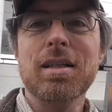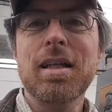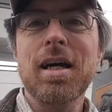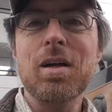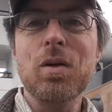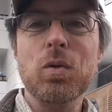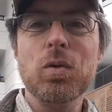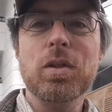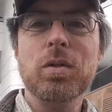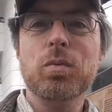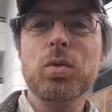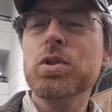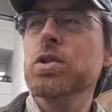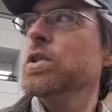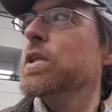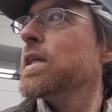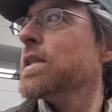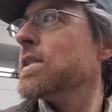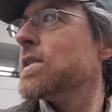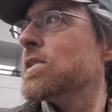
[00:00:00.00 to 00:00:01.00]
not only will
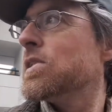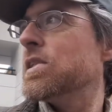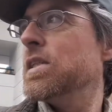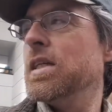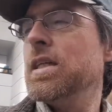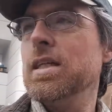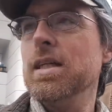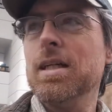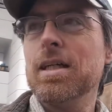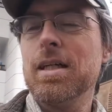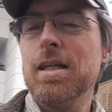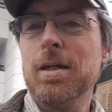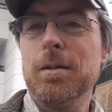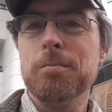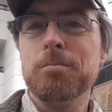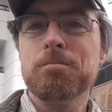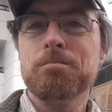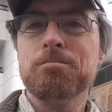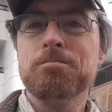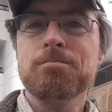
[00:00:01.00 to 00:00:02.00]
you get to see,
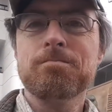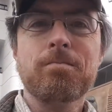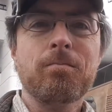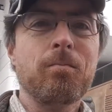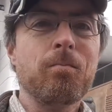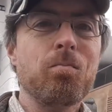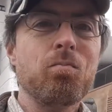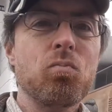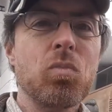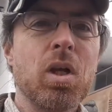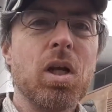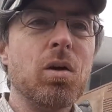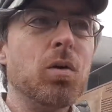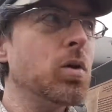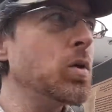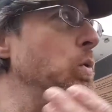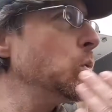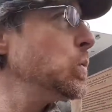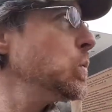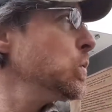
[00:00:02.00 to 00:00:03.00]
you know, a
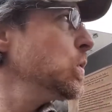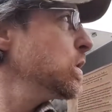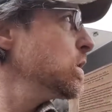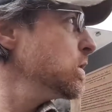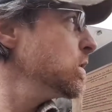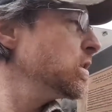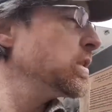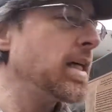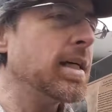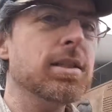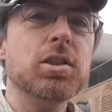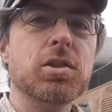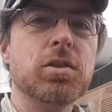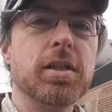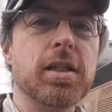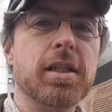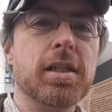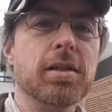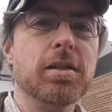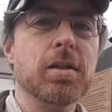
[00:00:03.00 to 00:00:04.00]
cool little side
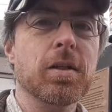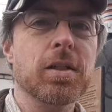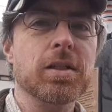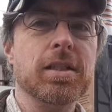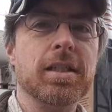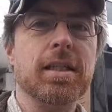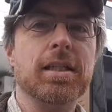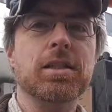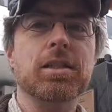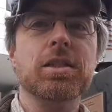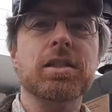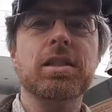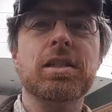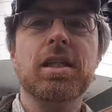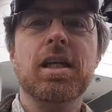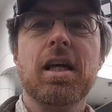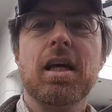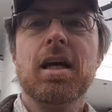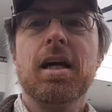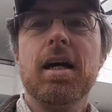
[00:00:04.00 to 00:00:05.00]
street here in Los
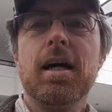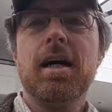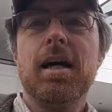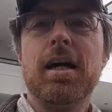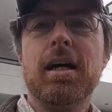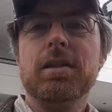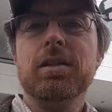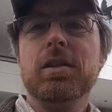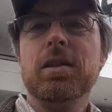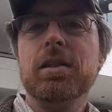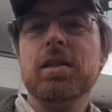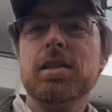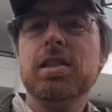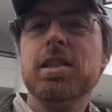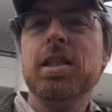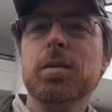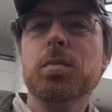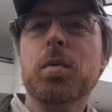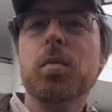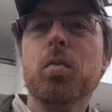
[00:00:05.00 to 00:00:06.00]
Angeles, you'll get to
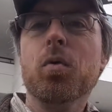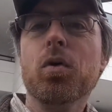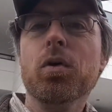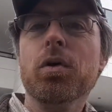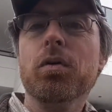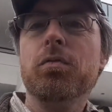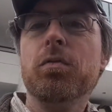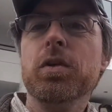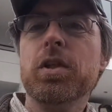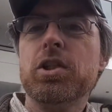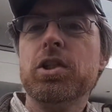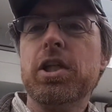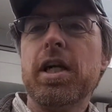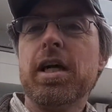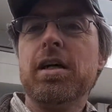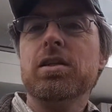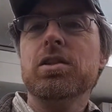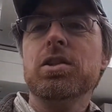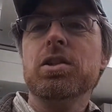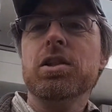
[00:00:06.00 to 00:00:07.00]
see a memorial for the
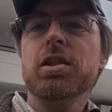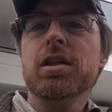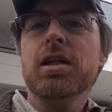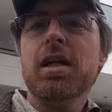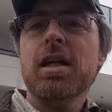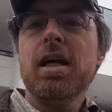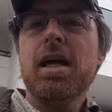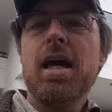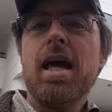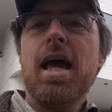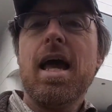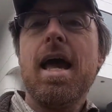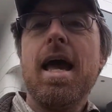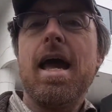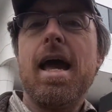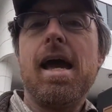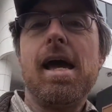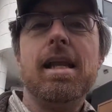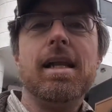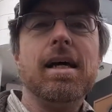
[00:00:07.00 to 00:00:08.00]
Challenger,
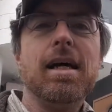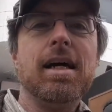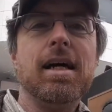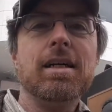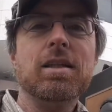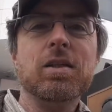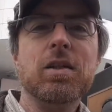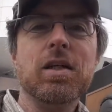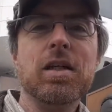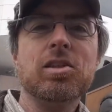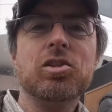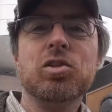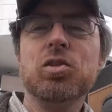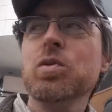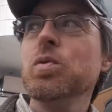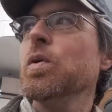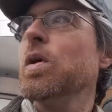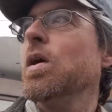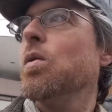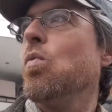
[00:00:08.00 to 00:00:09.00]
and you'll get
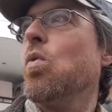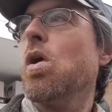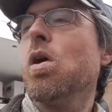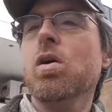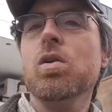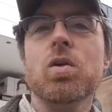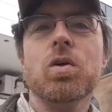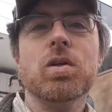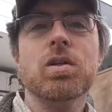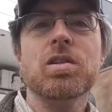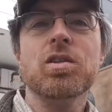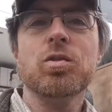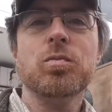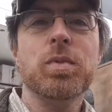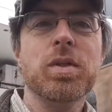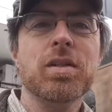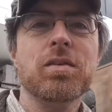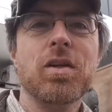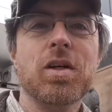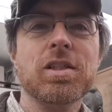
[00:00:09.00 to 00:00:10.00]
to walk along a little
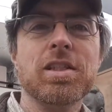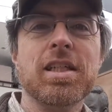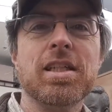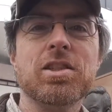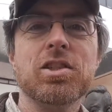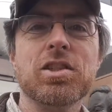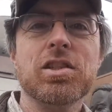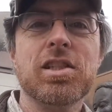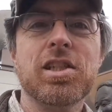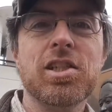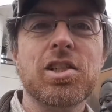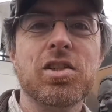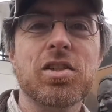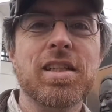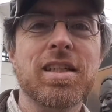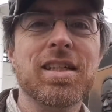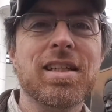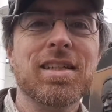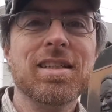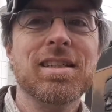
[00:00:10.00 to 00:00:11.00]
bit of Los Angeles
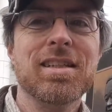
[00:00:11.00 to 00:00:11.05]
history.